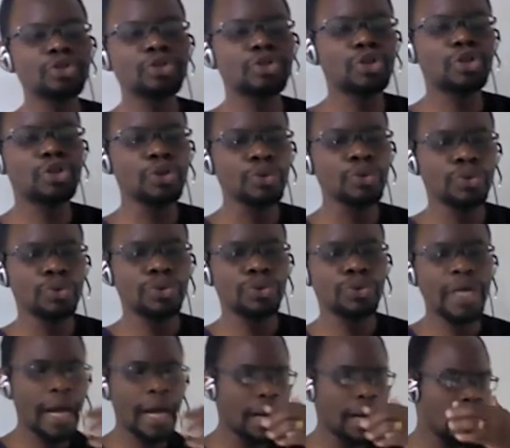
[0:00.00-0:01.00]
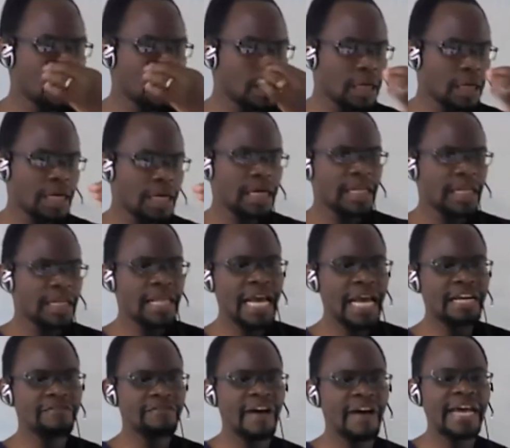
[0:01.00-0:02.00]
two. Yeah, they
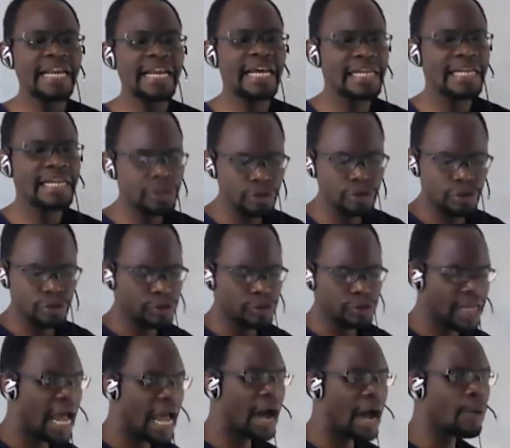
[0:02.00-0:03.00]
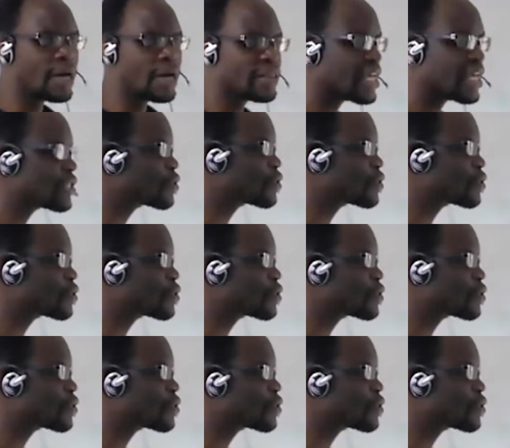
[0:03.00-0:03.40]
are divided into two. There's